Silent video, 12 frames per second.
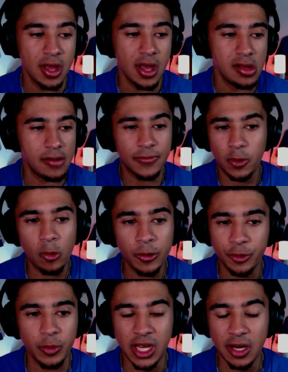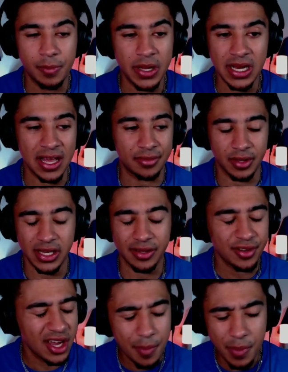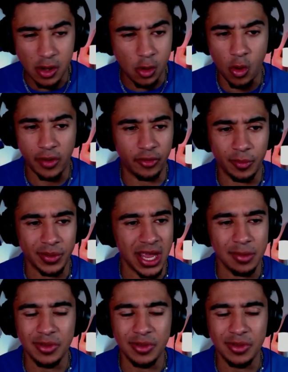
of course we can beat SC. It's going to be a coin flip game.